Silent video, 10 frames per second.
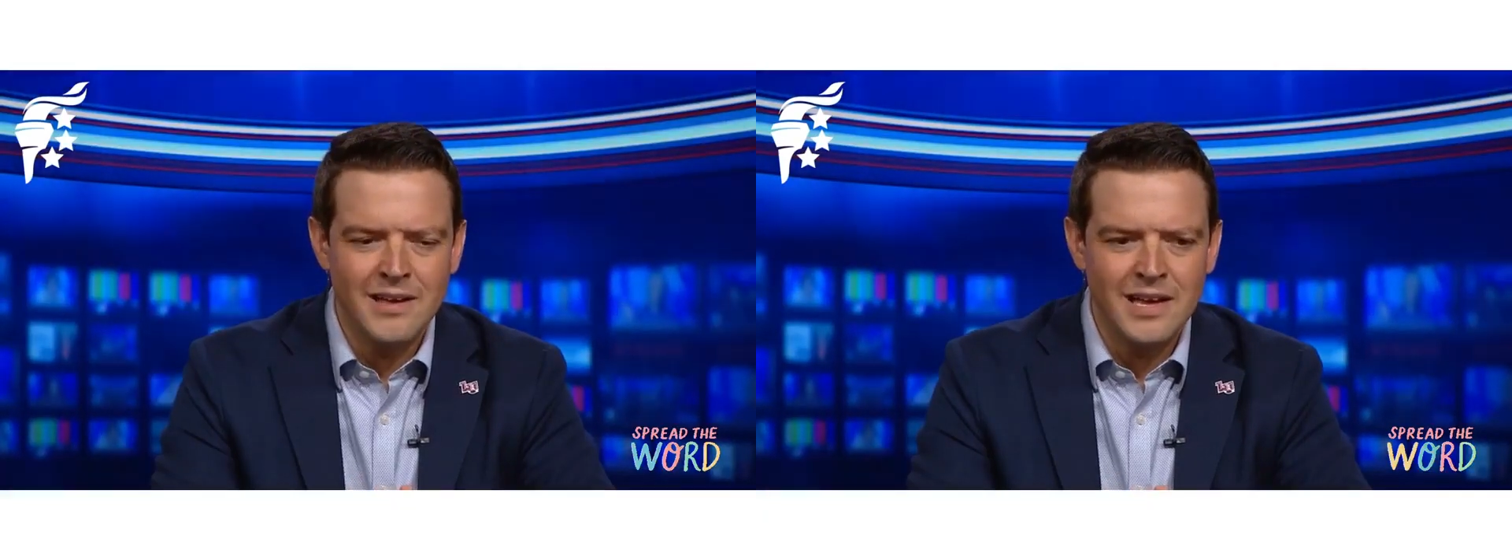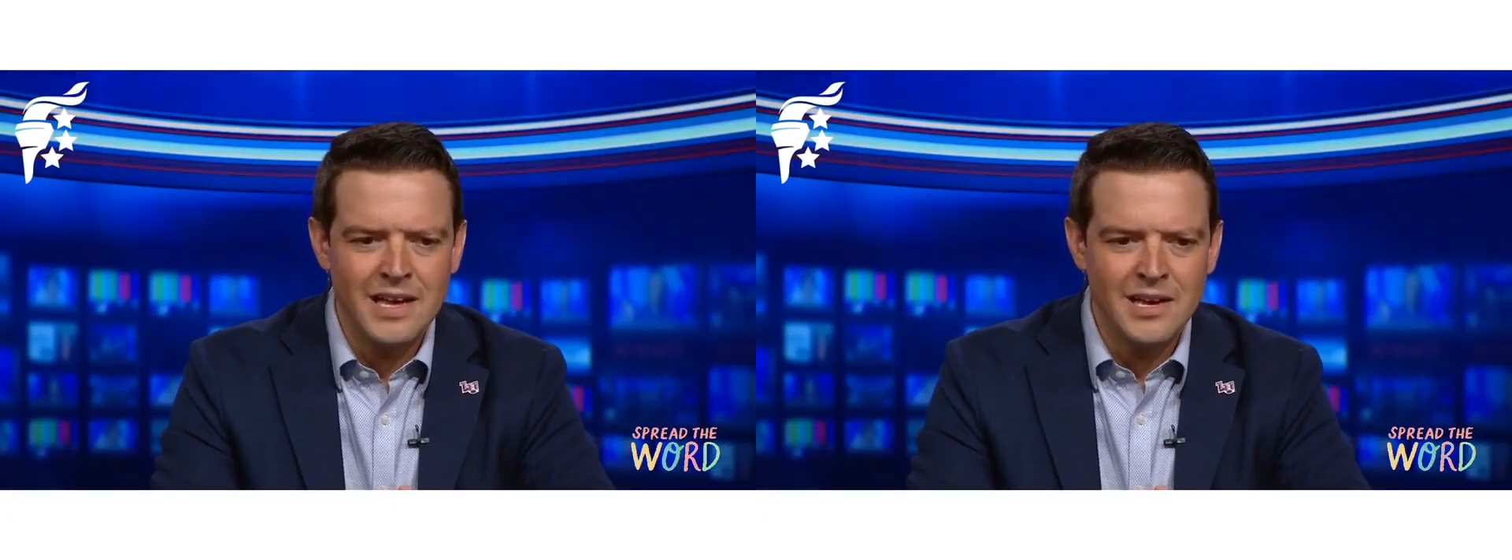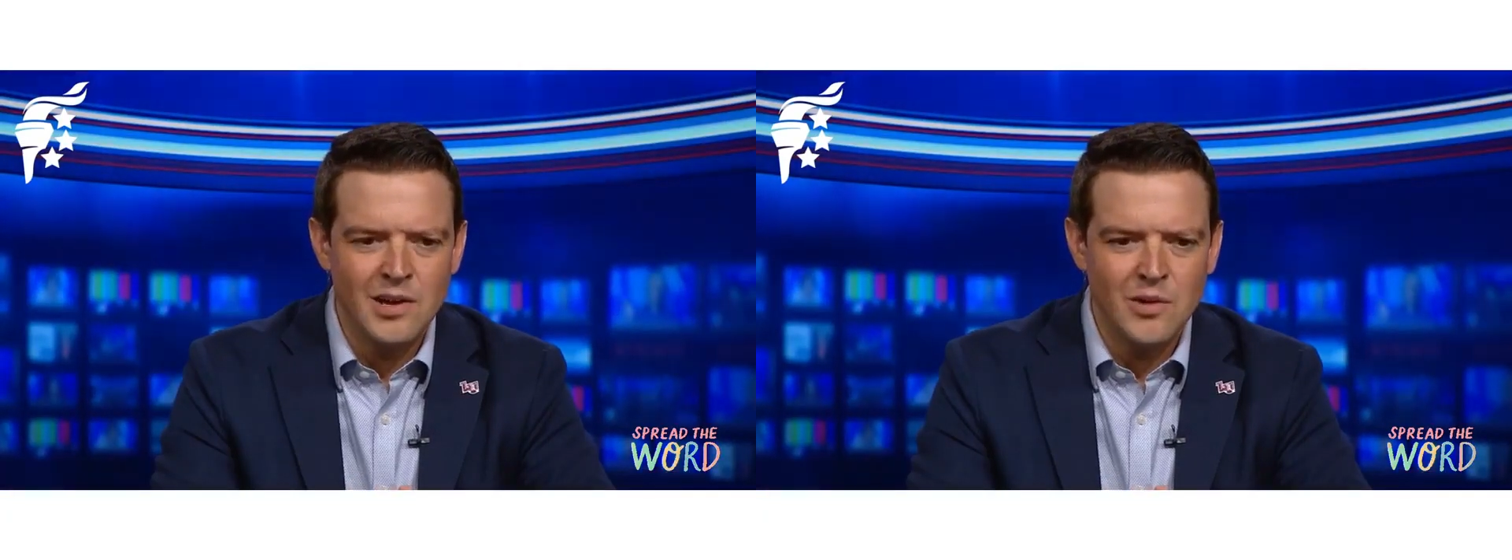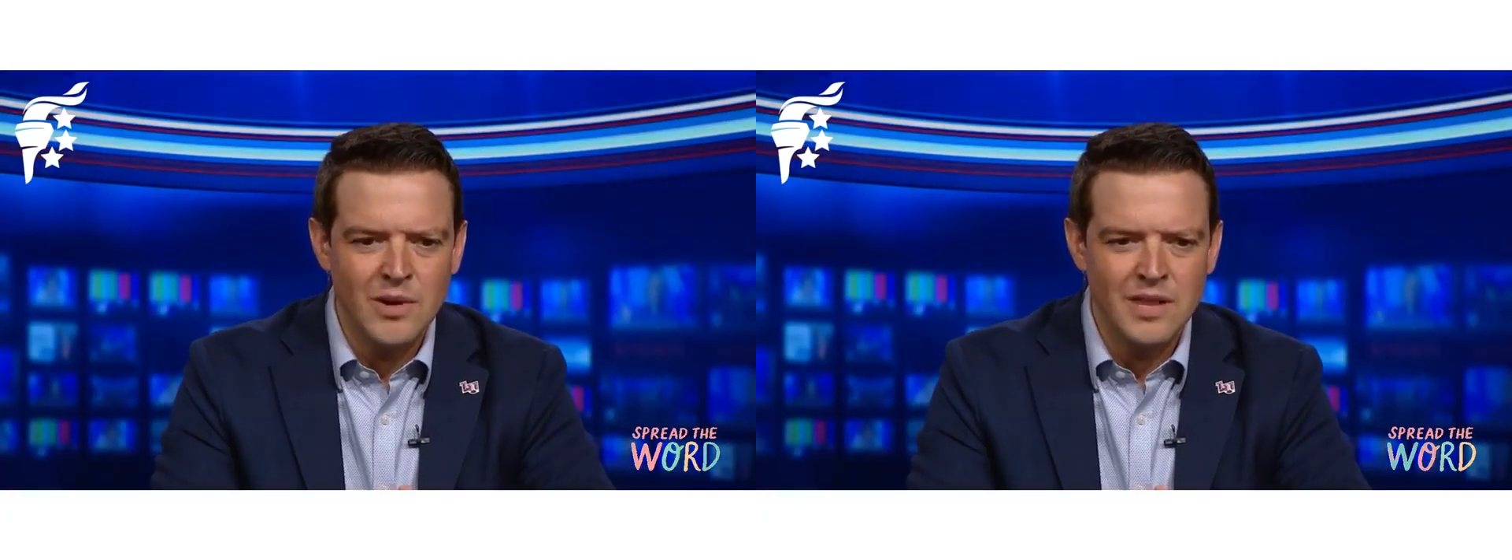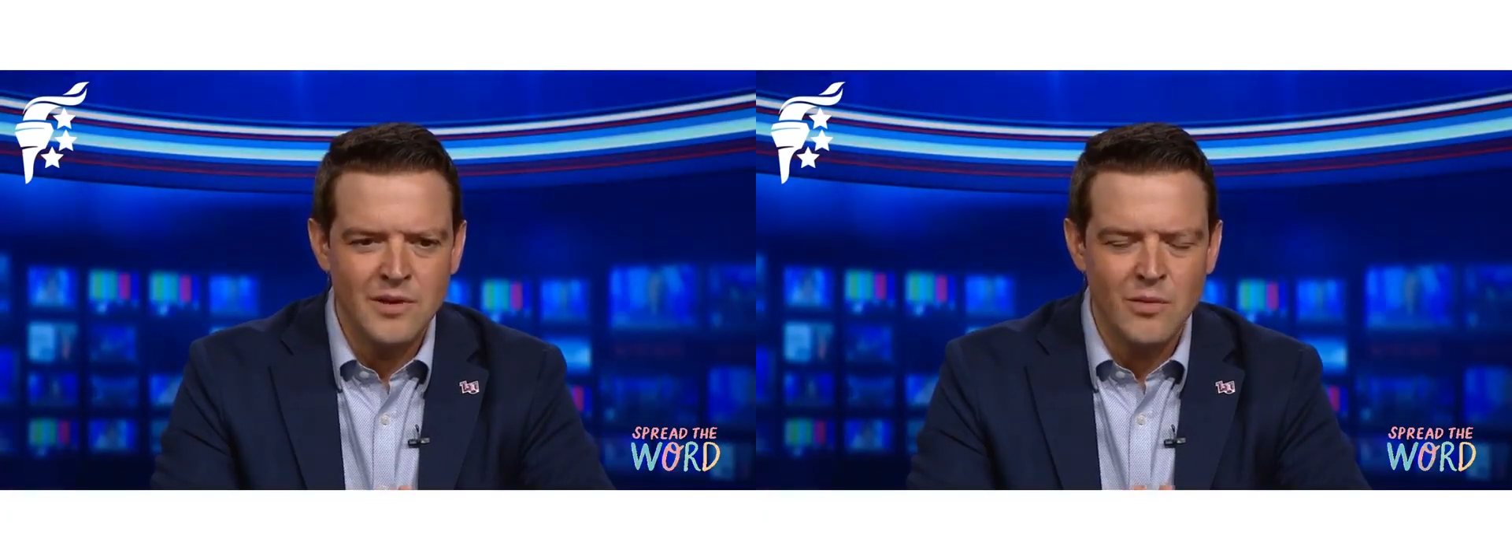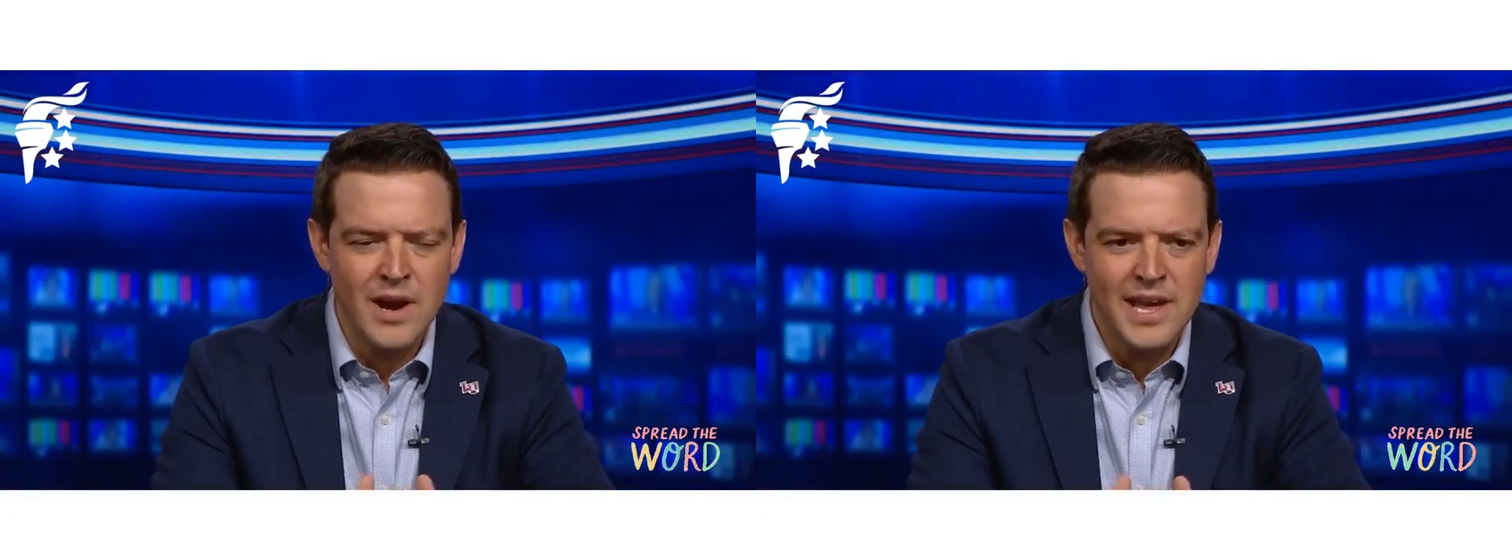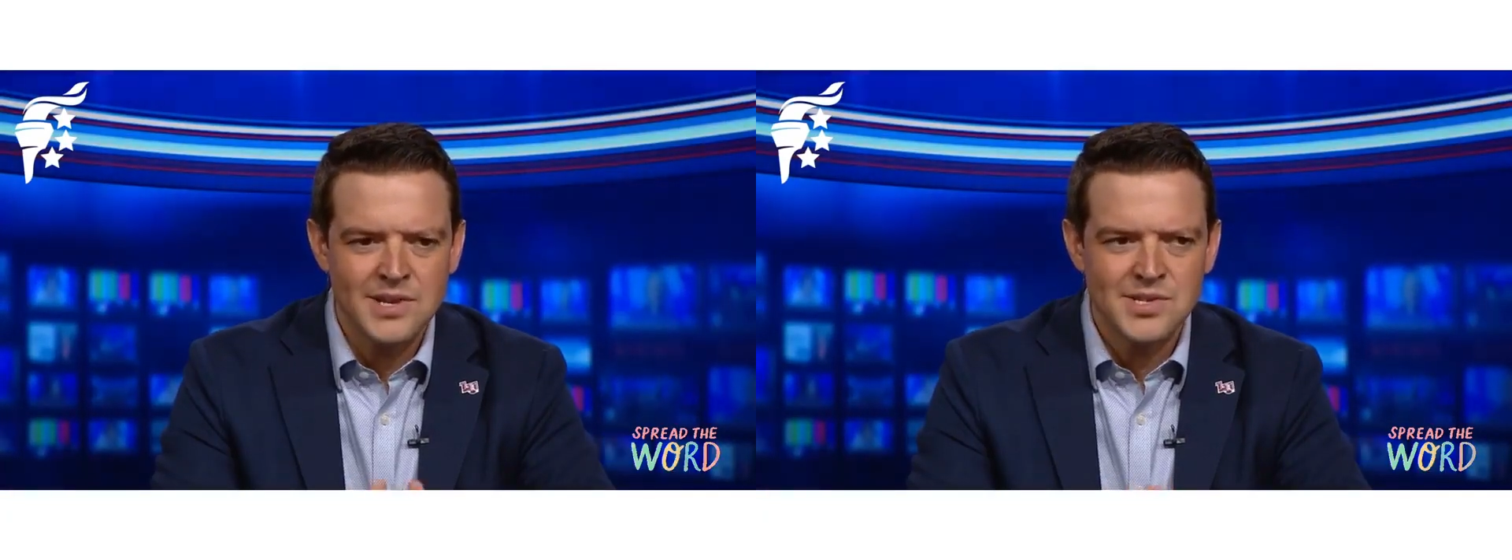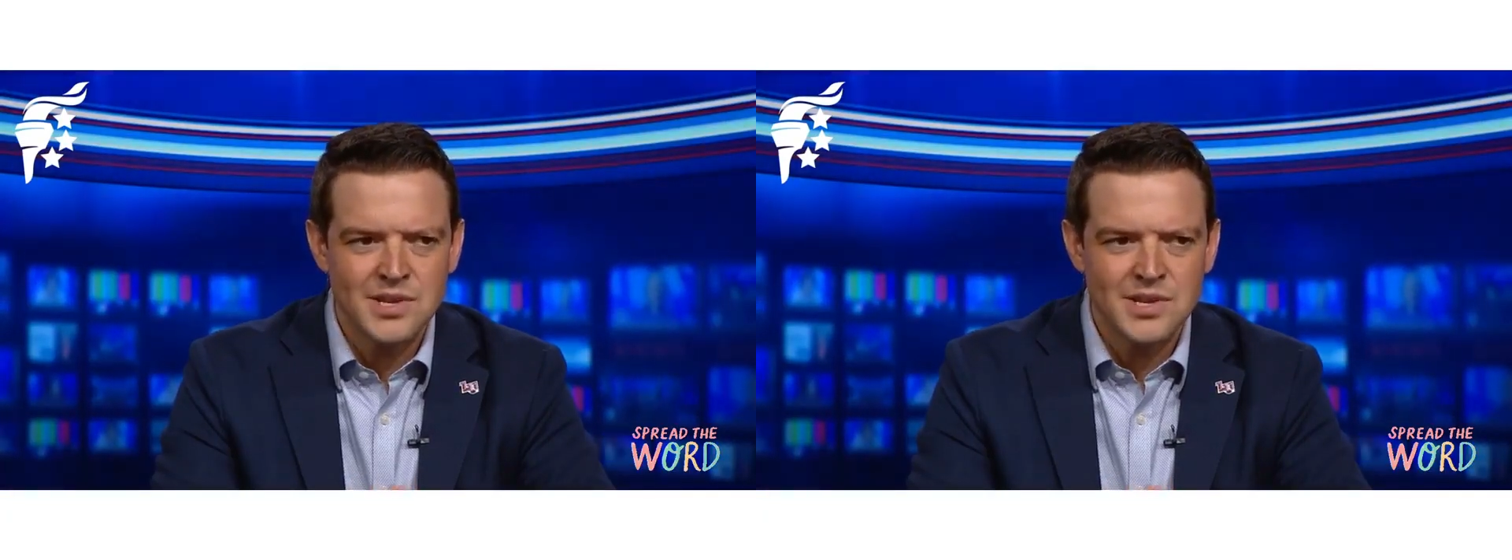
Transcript: you know, in the ranks